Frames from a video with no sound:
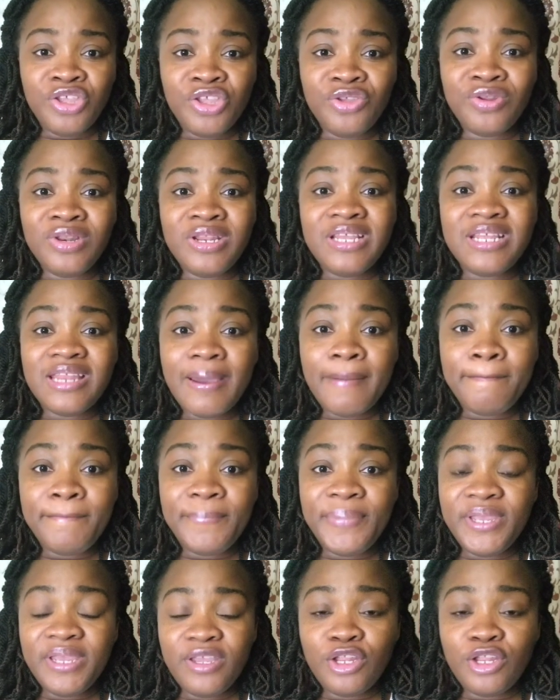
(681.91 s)
You need a
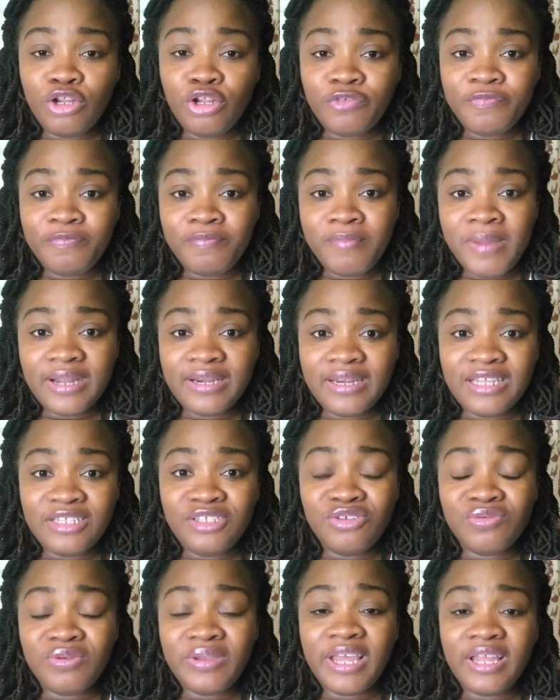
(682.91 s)
big enough bag
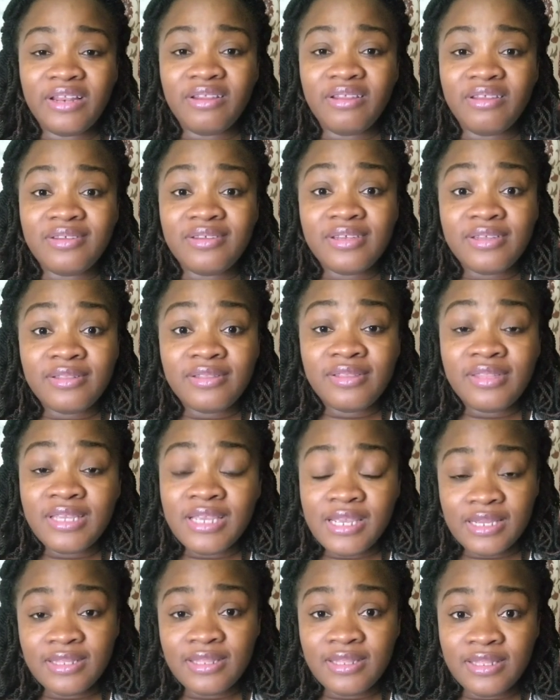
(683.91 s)
that you can
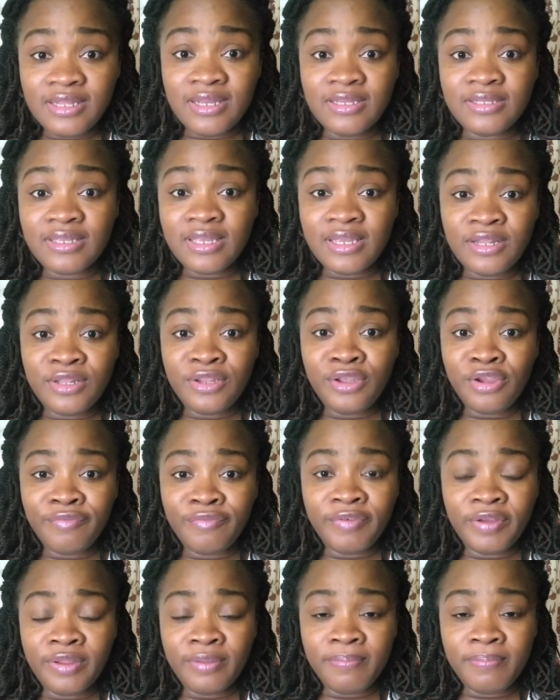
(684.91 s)
take things in there
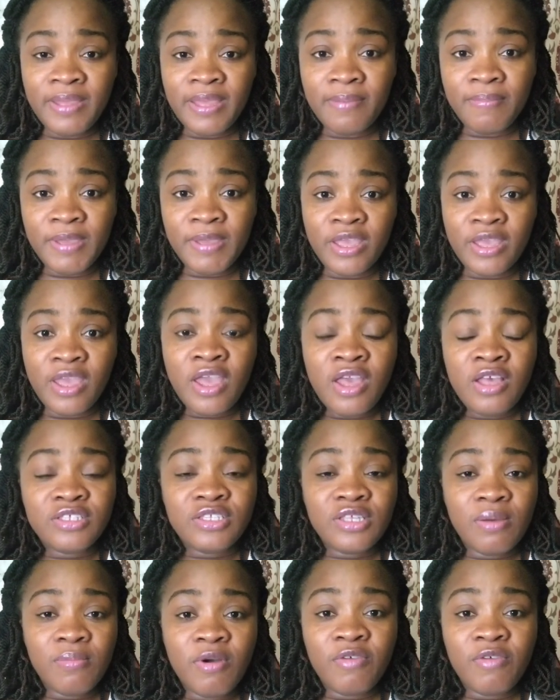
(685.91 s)
for the baby.
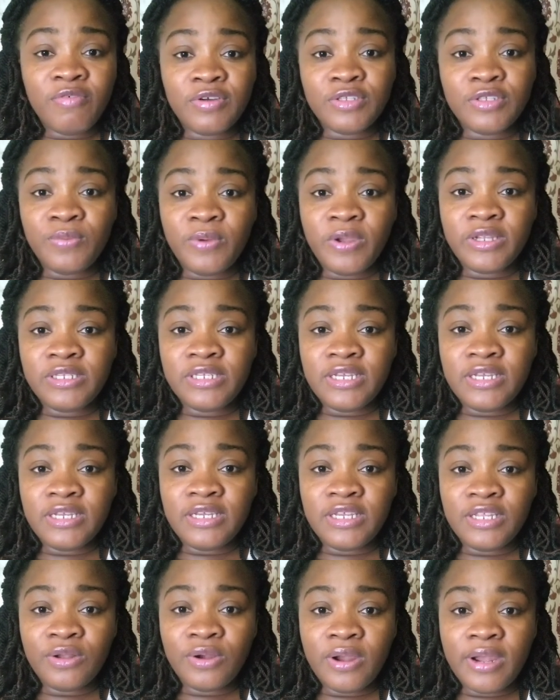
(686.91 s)
Some of us were
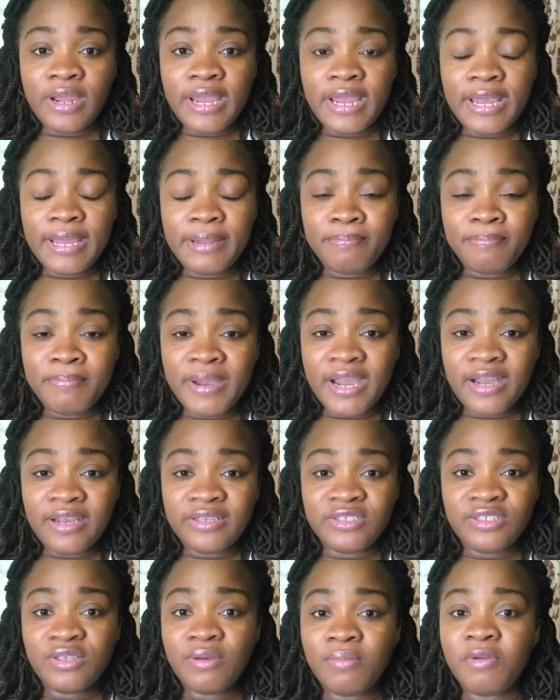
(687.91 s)
taking our
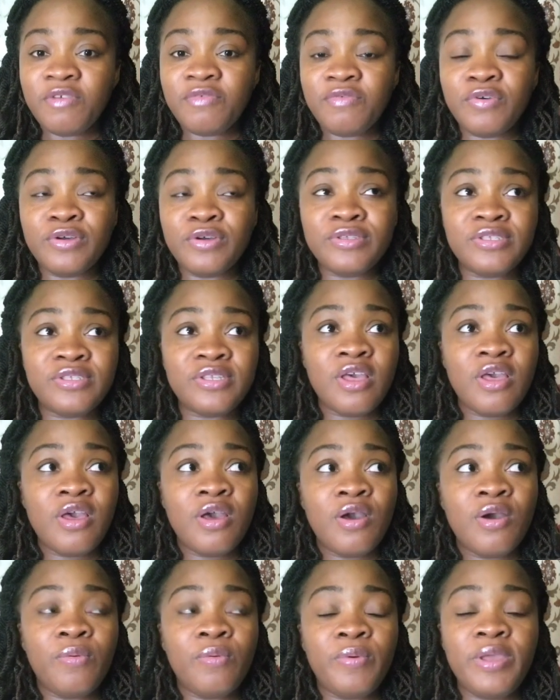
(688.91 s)
handbags. Some of us,
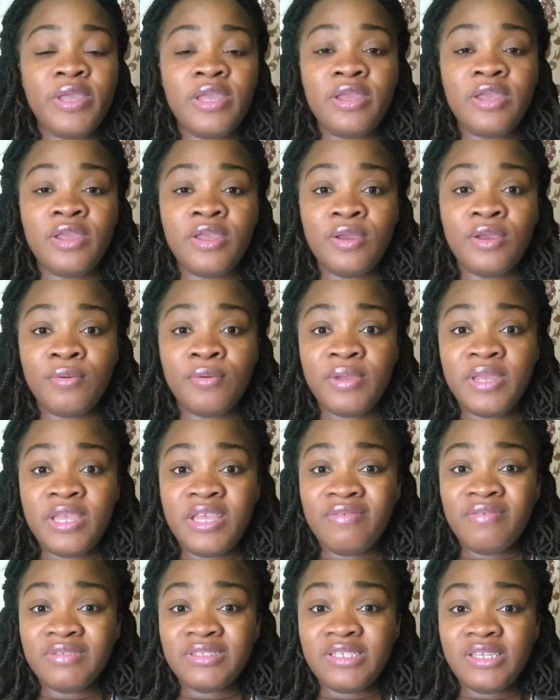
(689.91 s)
we
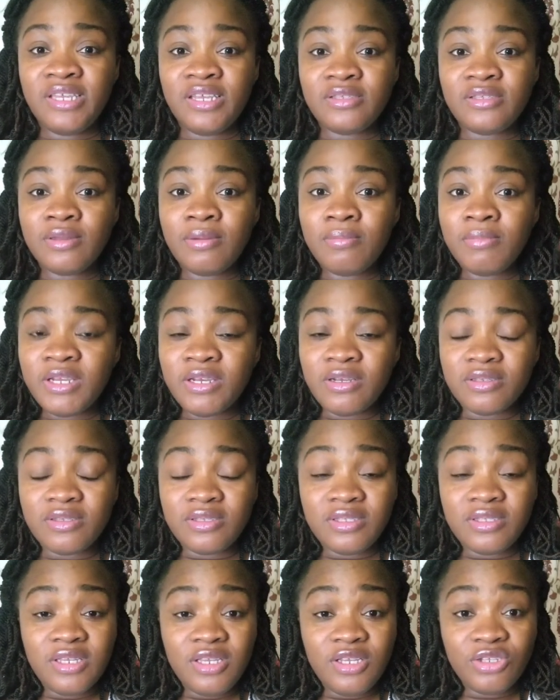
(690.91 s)
even take some little
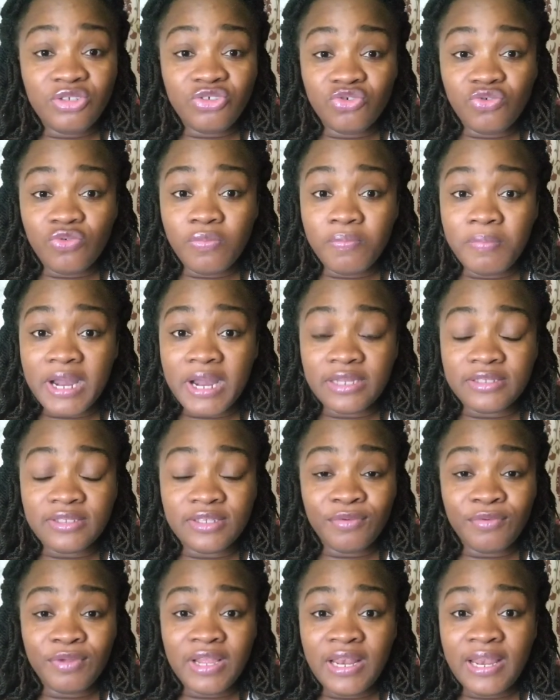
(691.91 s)
see-through
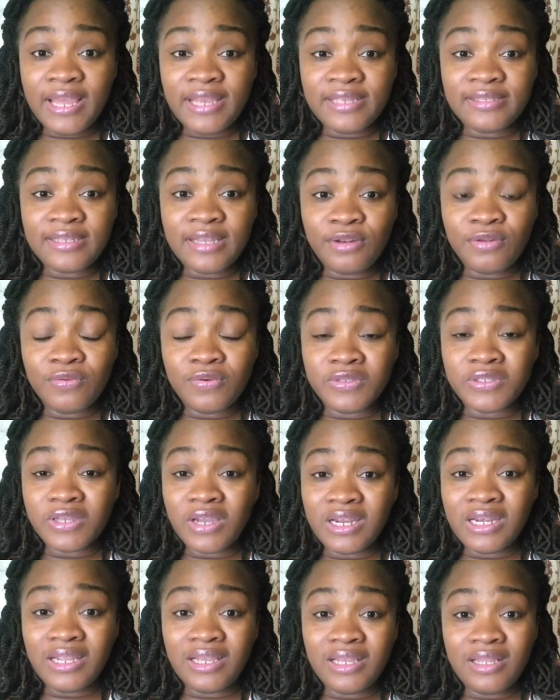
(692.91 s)
bags. I realize that those
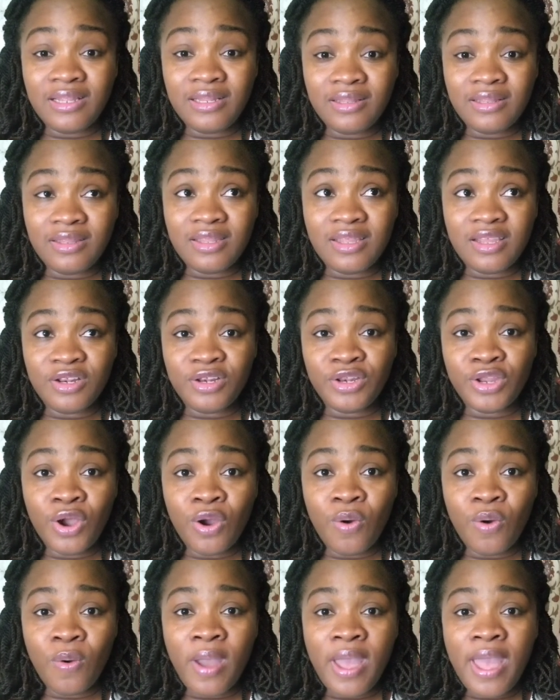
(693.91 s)
are the in thing
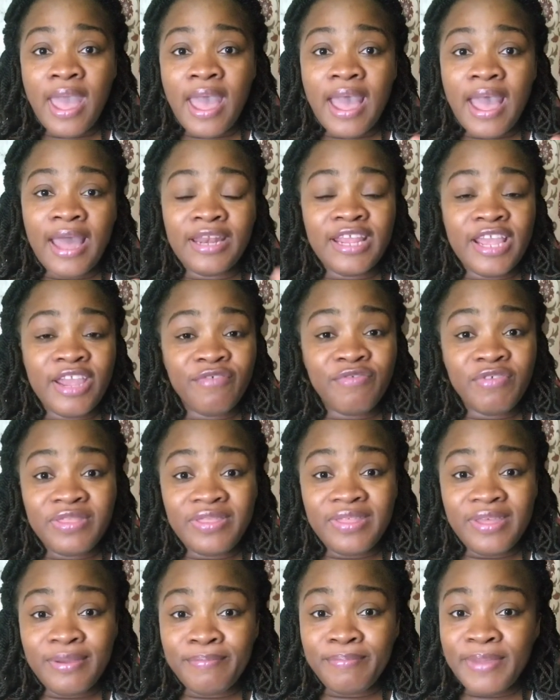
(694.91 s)
now, and
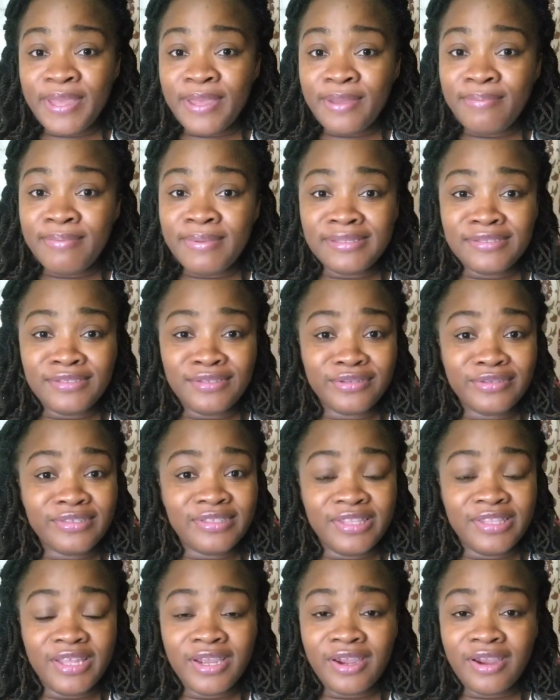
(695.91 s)
everything baby is
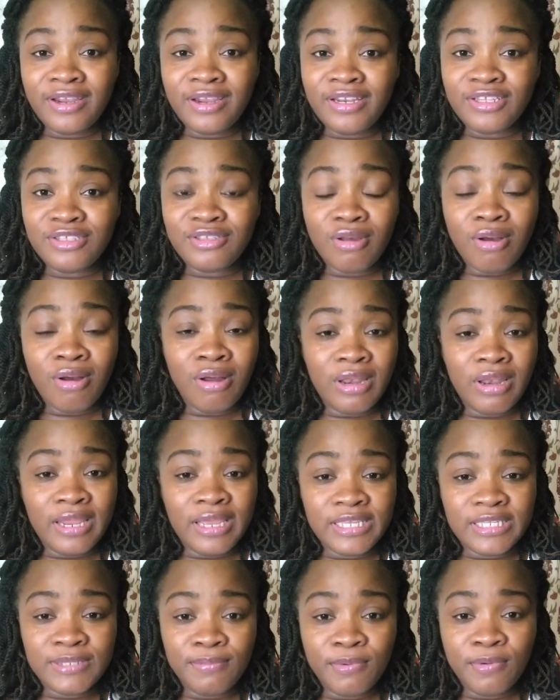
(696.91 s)
just there and it's all
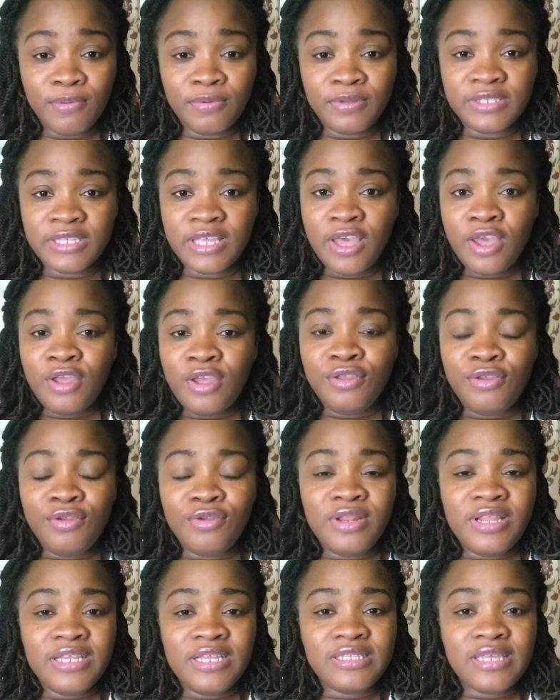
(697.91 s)
exposed.
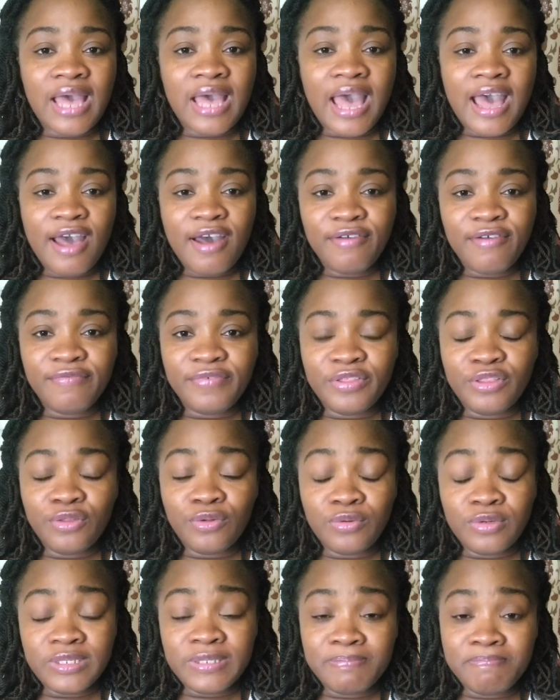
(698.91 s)
You need to have
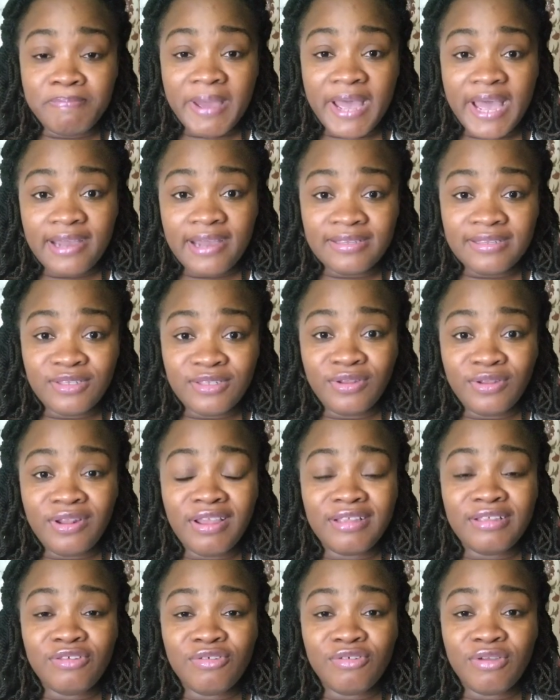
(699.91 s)
those bags so
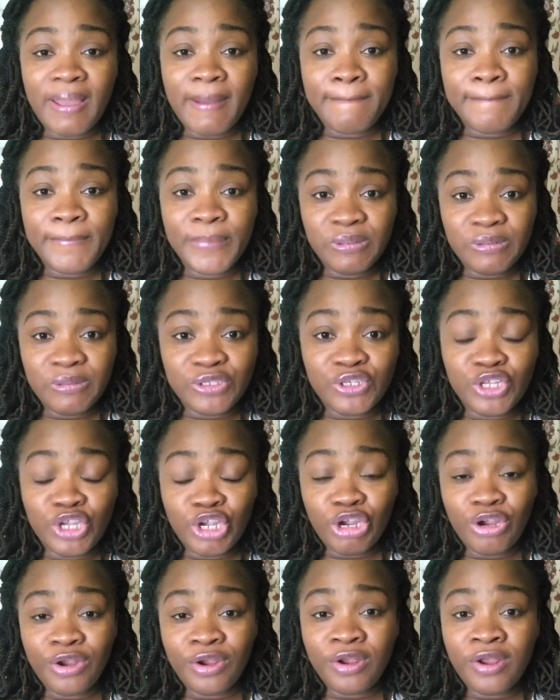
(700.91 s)
that you can put
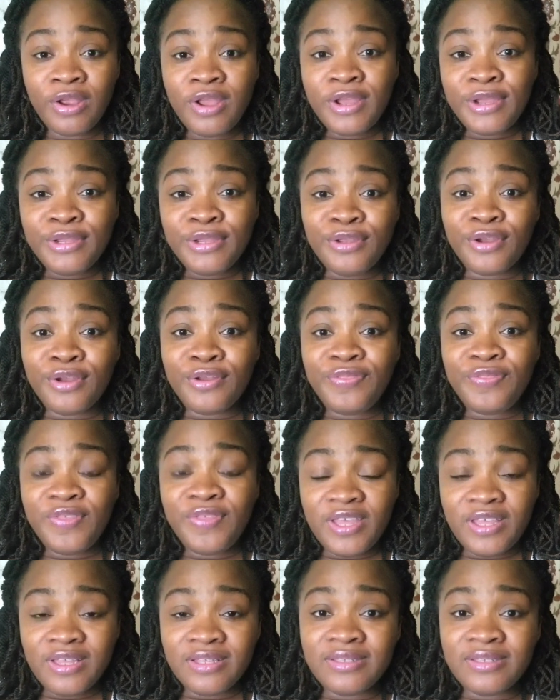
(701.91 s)
your
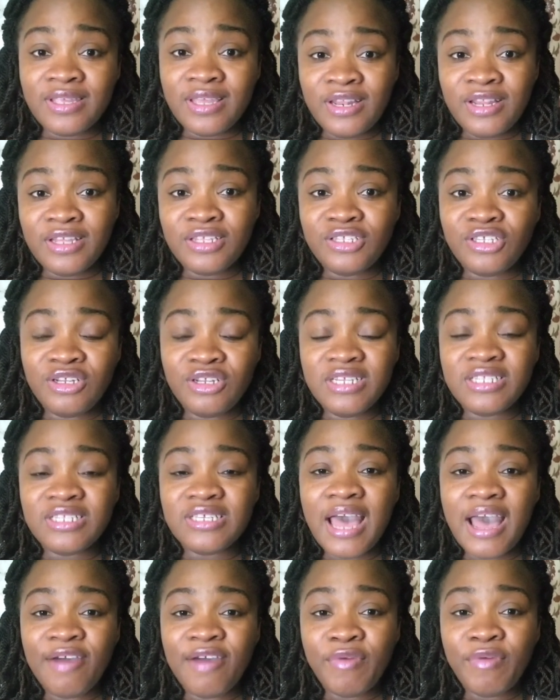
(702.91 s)
things in it. You need
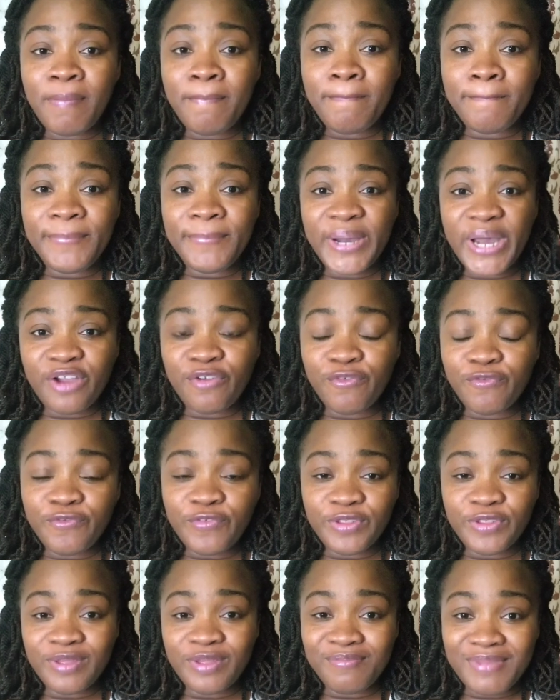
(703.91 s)
to have a bag
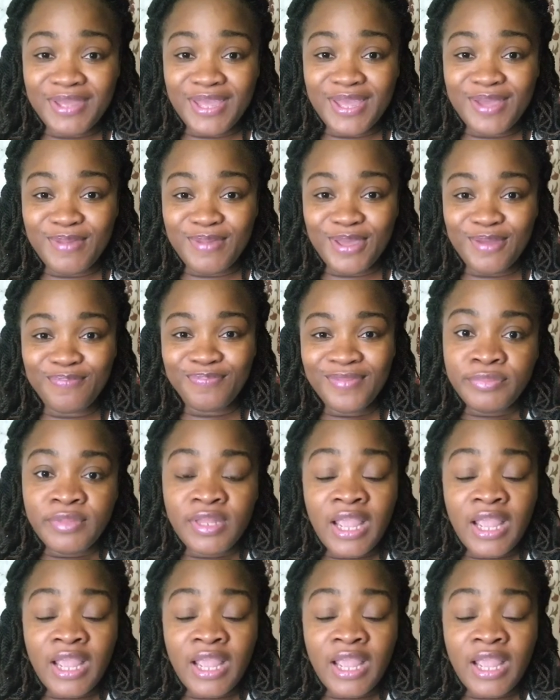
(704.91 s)
for the baby.